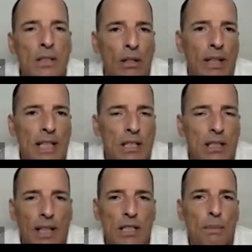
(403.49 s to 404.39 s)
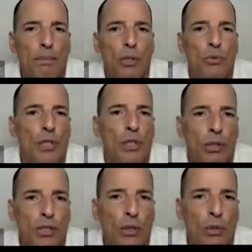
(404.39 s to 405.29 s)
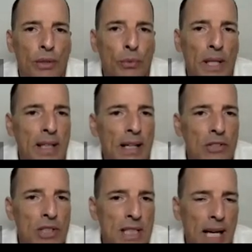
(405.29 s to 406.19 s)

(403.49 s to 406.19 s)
So let's suppose we toss a coin 1,000